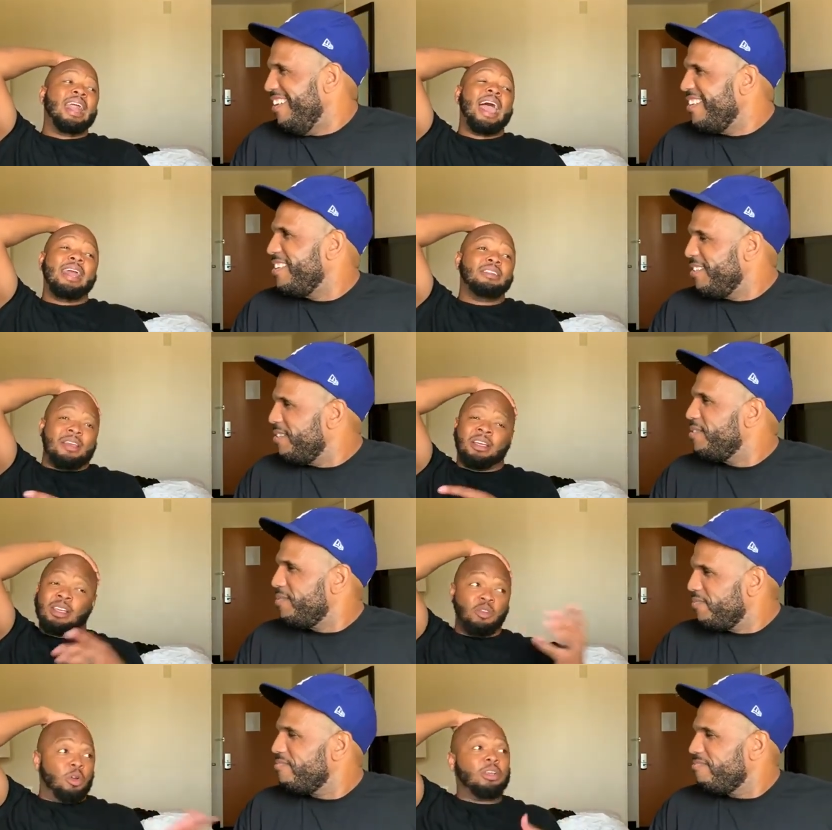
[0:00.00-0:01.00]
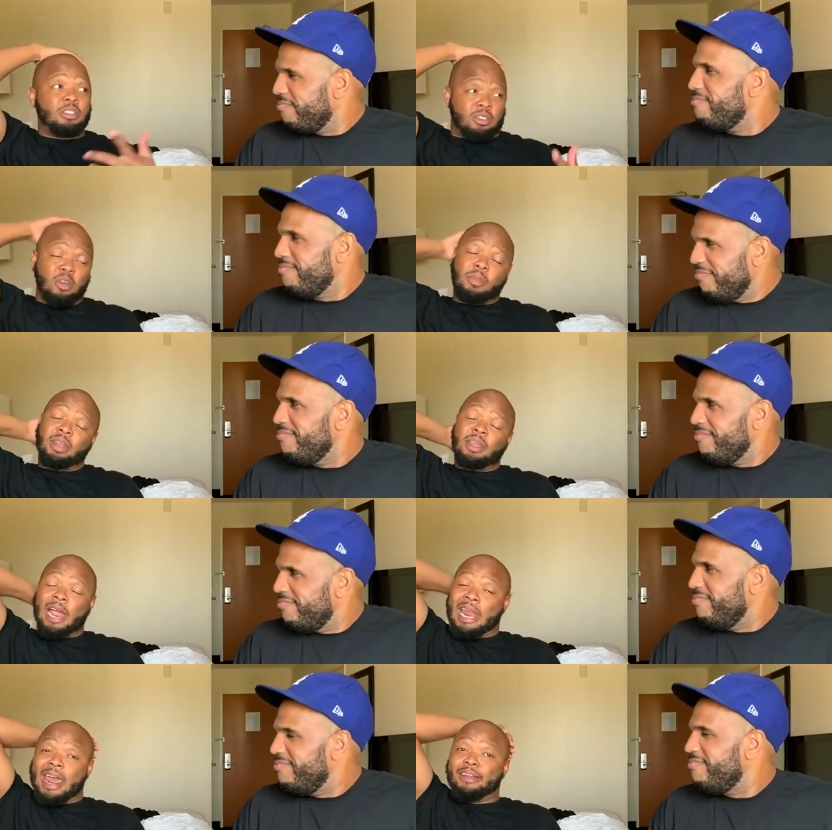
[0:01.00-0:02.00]
Speaker 1: I hadn't because I been releasing so many.
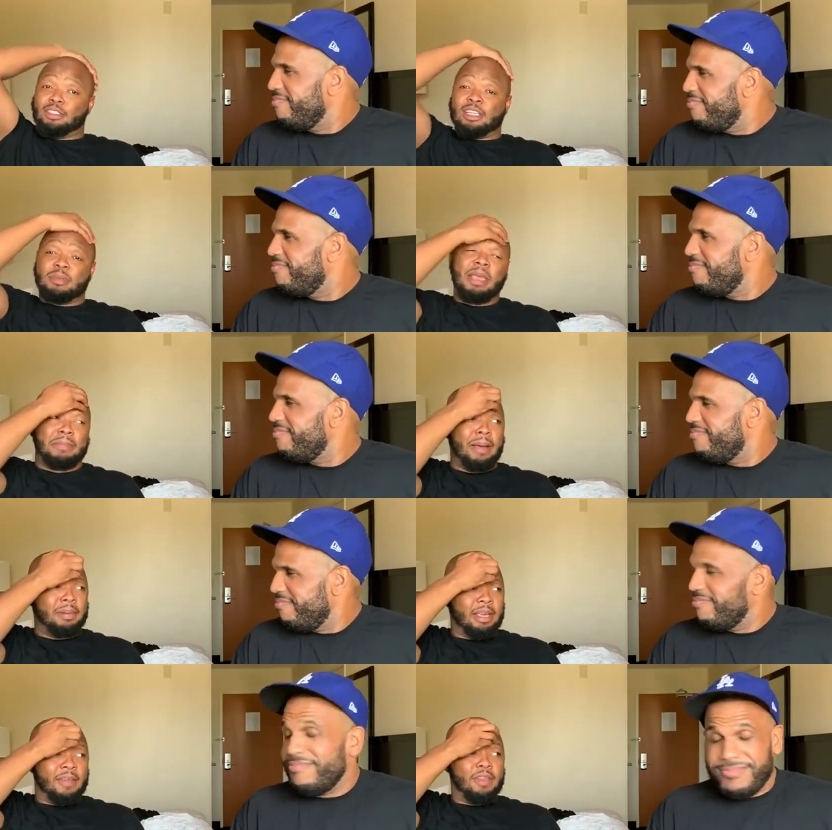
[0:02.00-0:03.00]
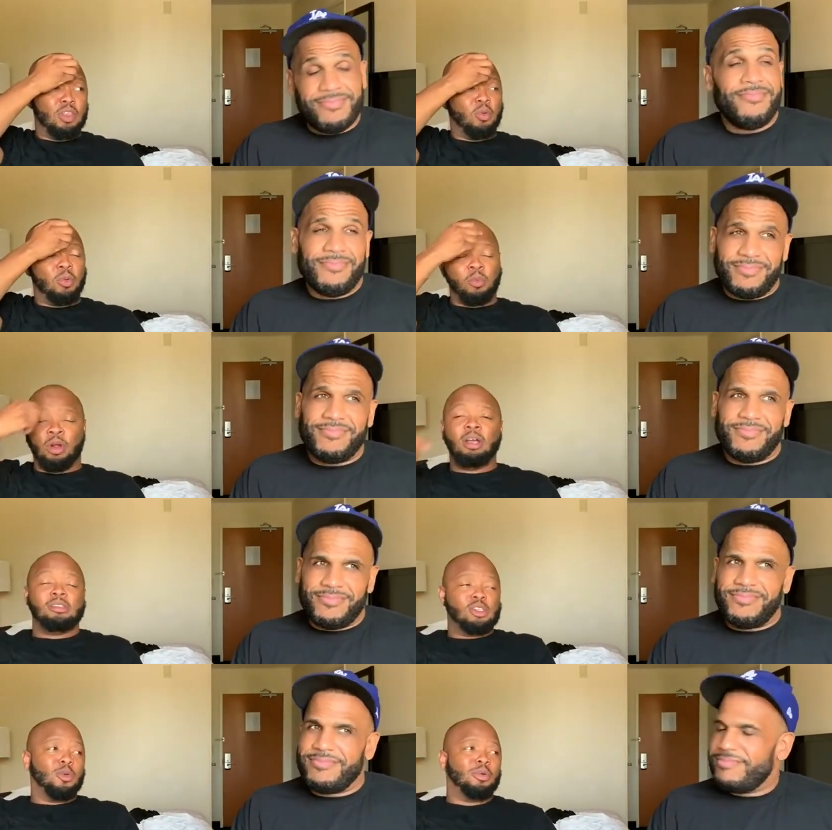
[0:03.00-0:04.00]
I hadn't had a chance to make public, and then you were
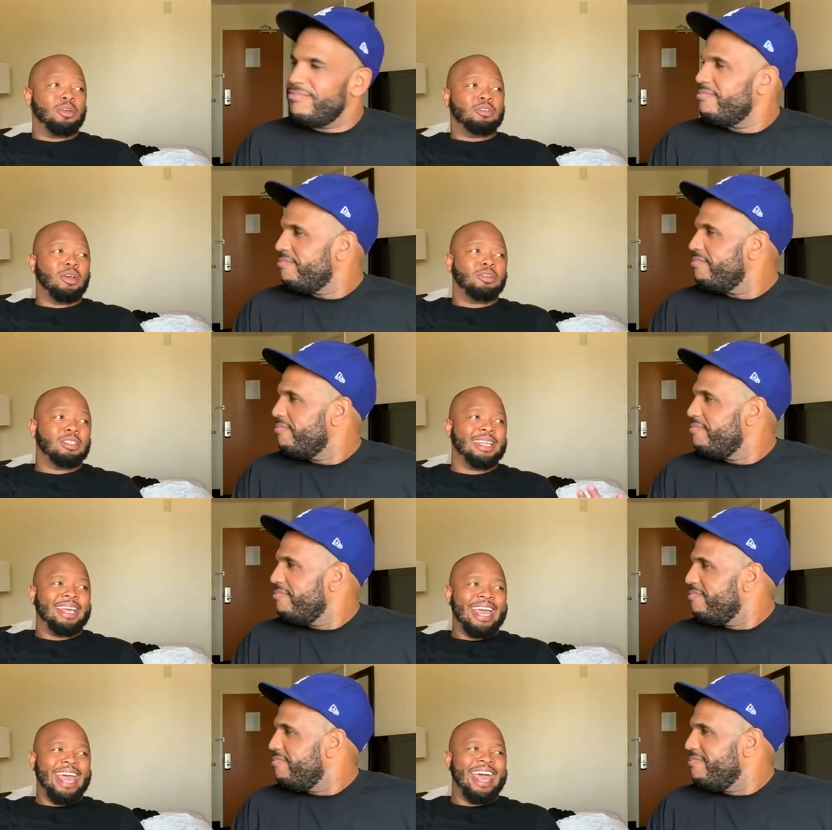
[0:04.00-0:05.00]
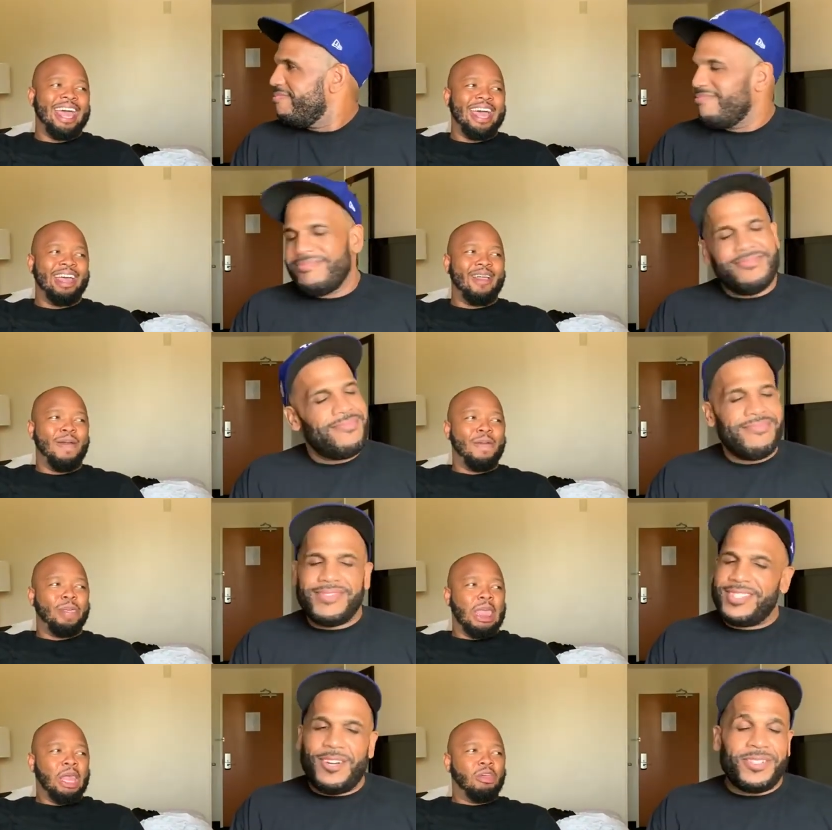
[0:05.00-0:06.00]
unsober, so I was just like ah.
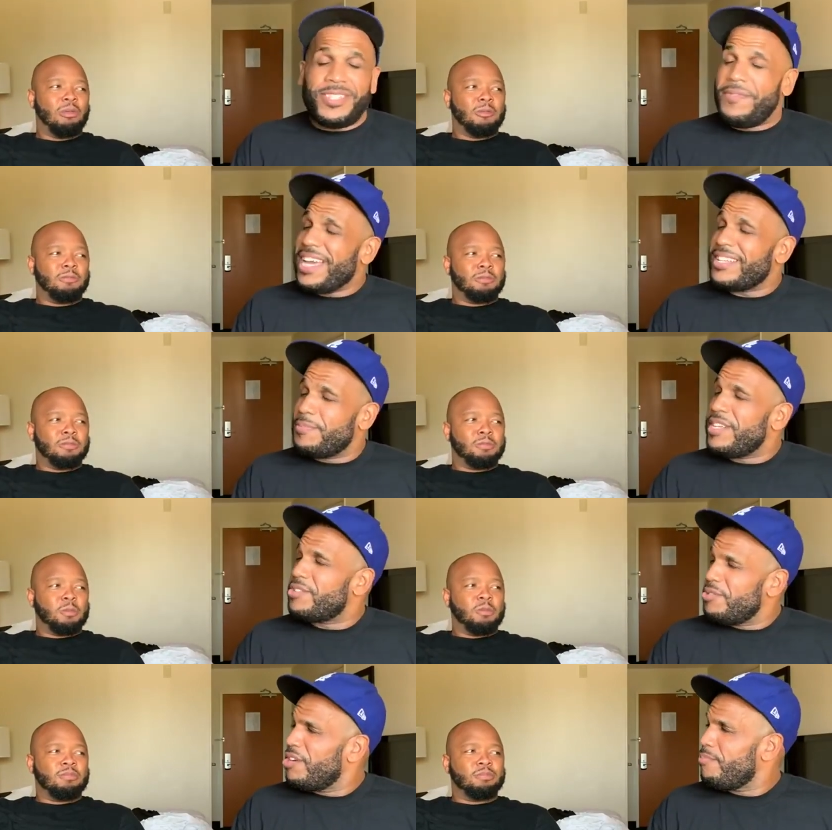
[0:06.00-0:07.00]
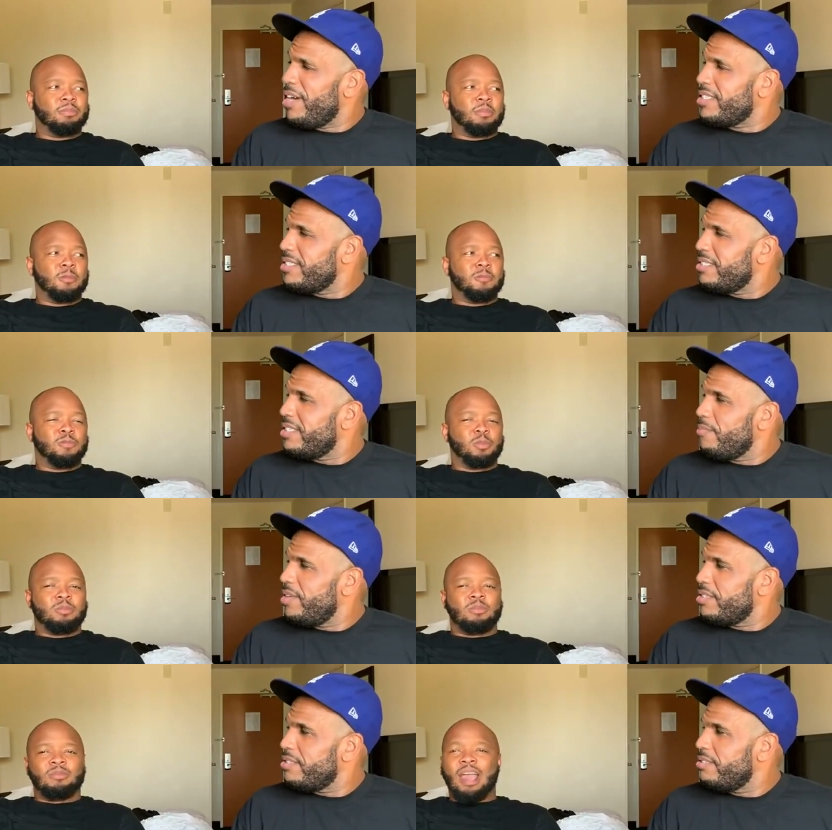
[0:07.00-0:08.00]
Speaker 2: Oh, just the fact it's been a two-year process is something
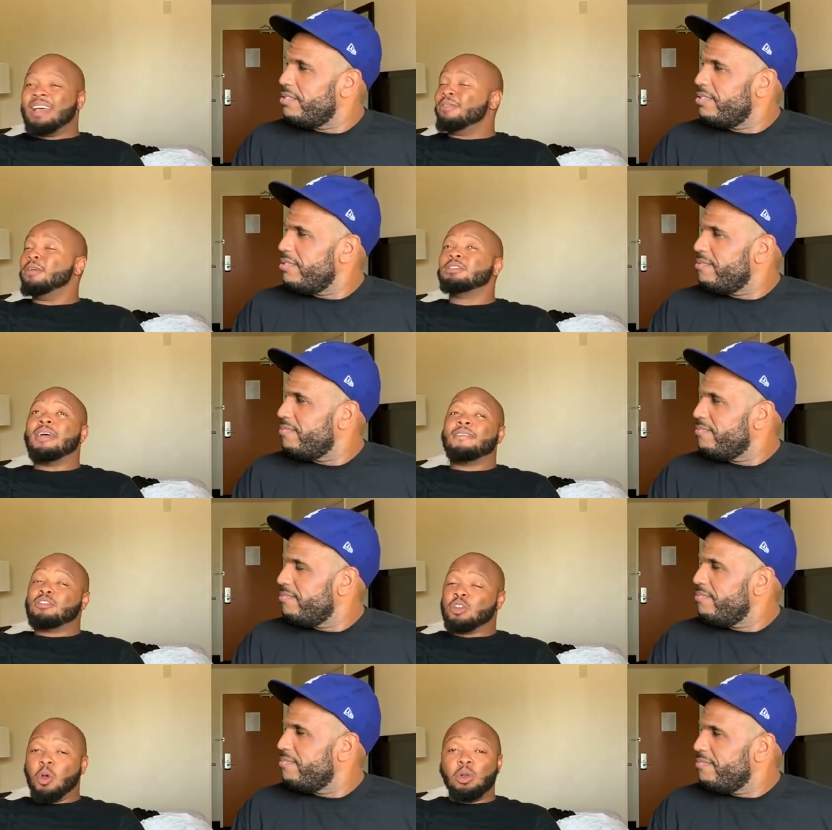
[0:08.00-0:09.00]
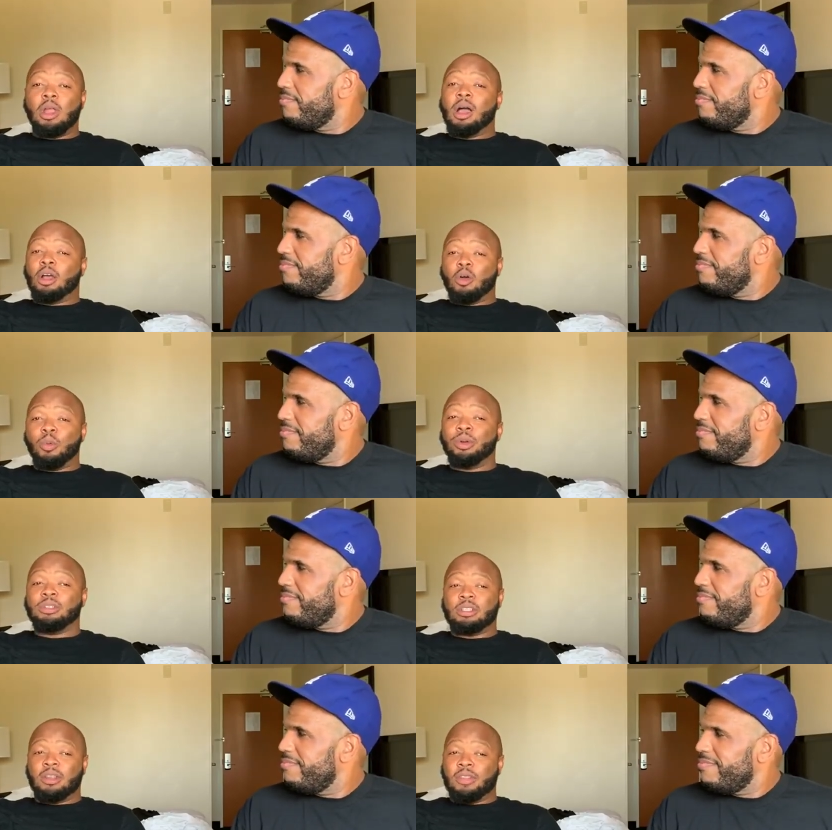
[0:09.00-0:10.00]
that's.
Speaker 1: That feels like so long ago when we were
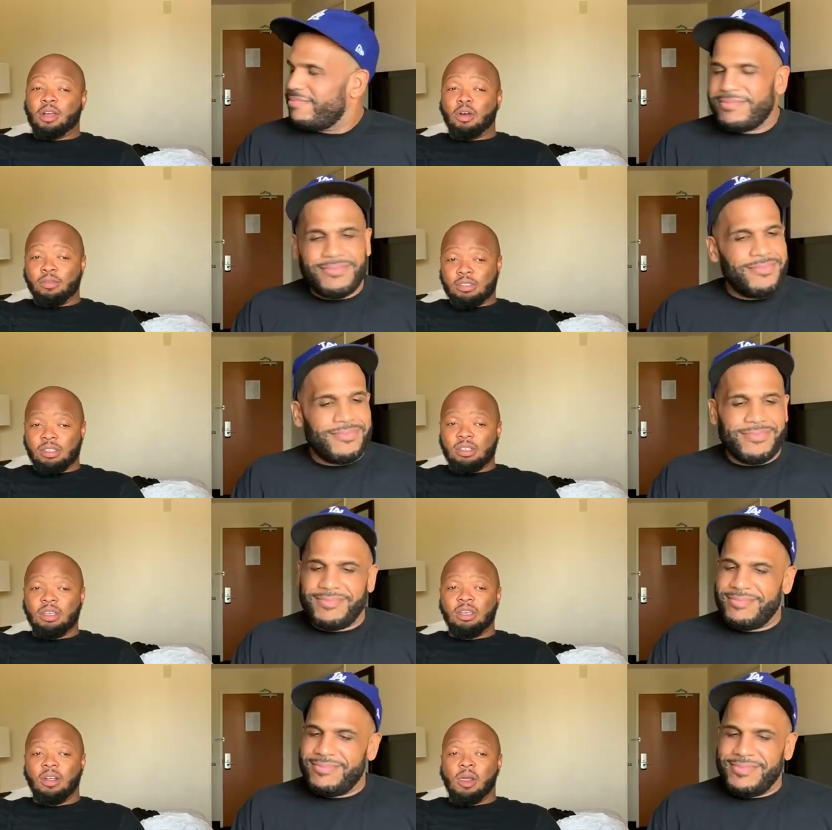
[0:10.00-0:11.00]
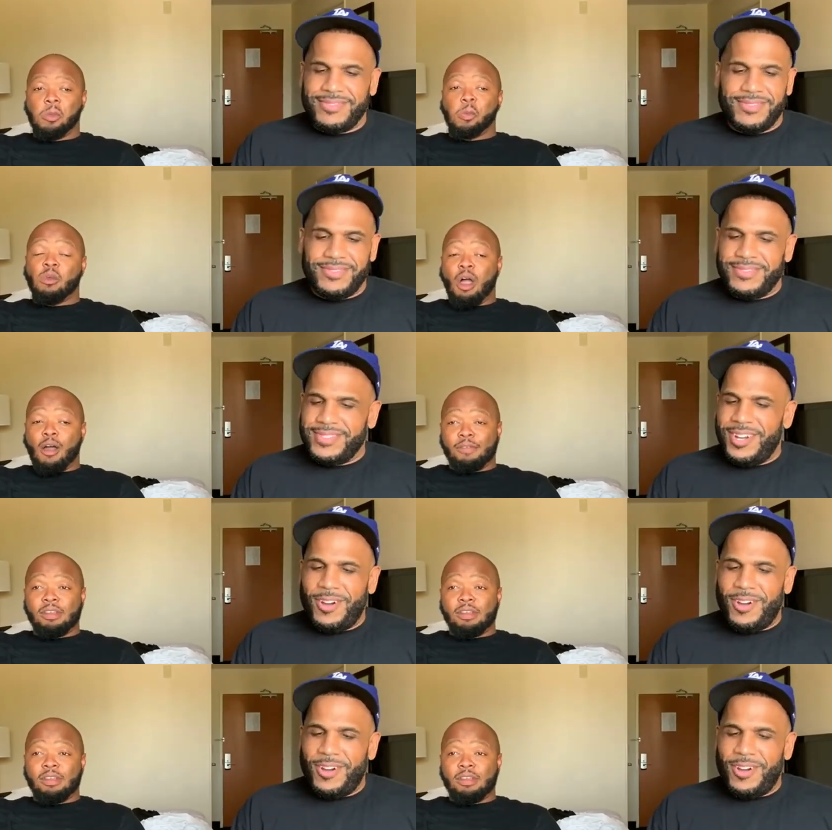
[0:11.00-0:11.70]
sitting in that Culver City office